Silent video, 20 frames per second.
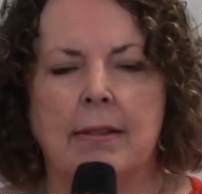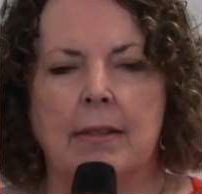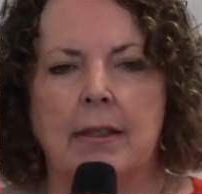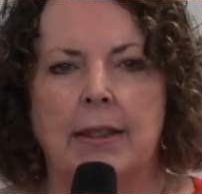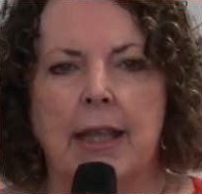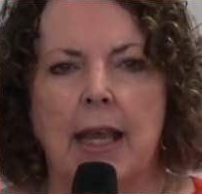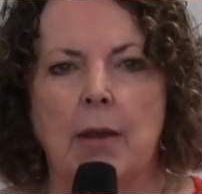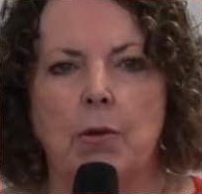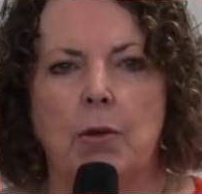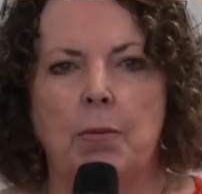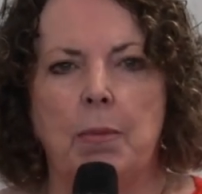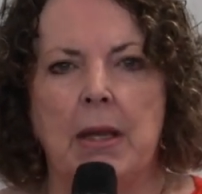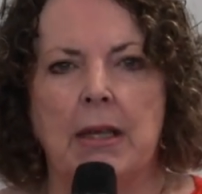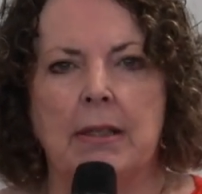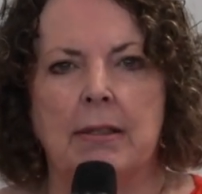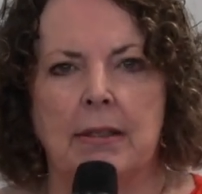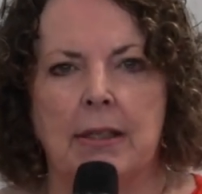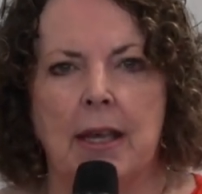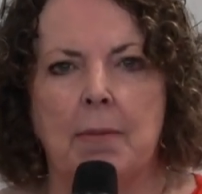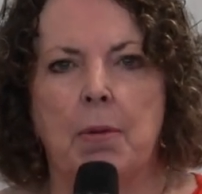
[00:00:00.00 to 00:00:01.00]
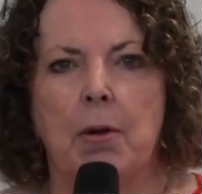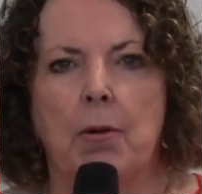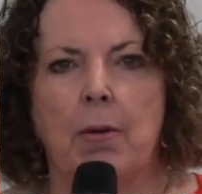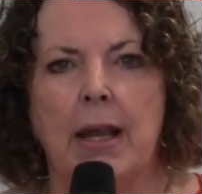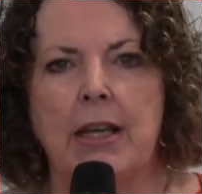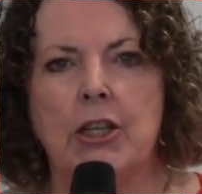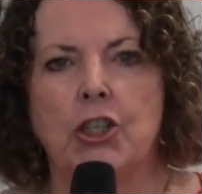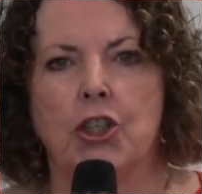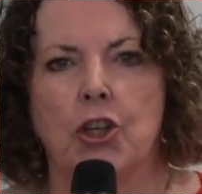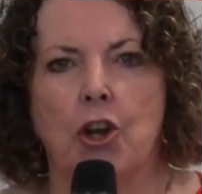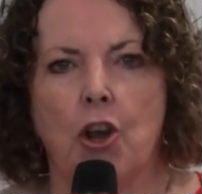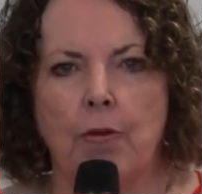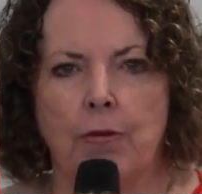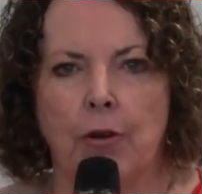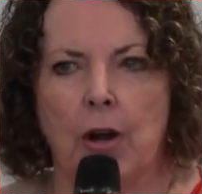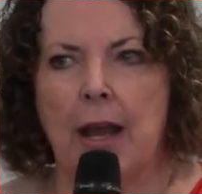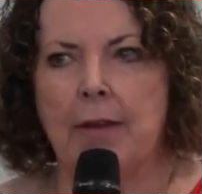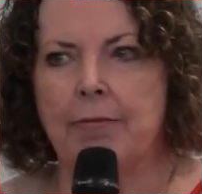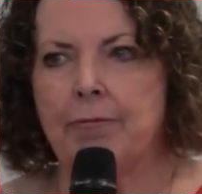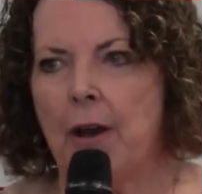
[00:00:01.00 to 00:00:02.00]
that there would be a separation
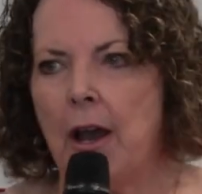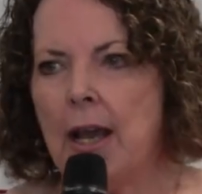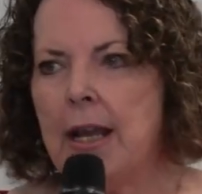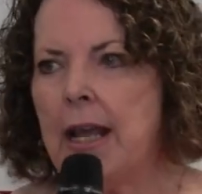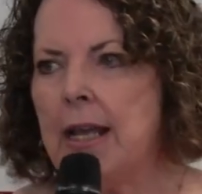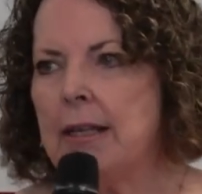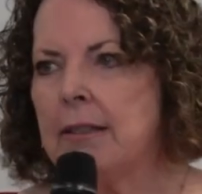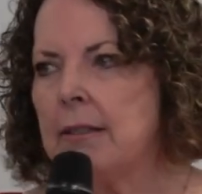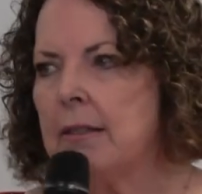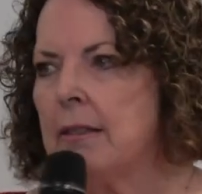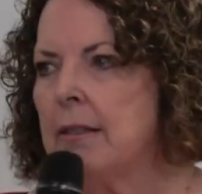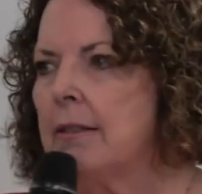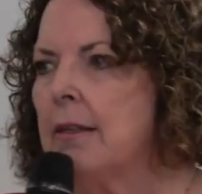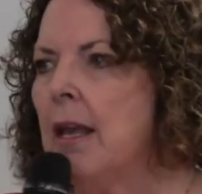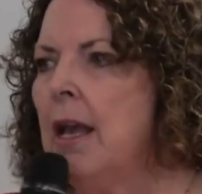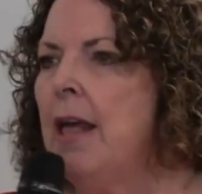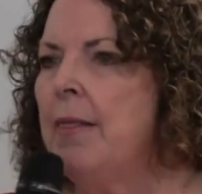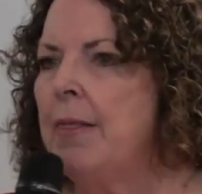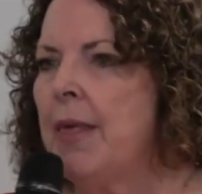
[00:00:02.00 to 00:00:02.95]
over our finances,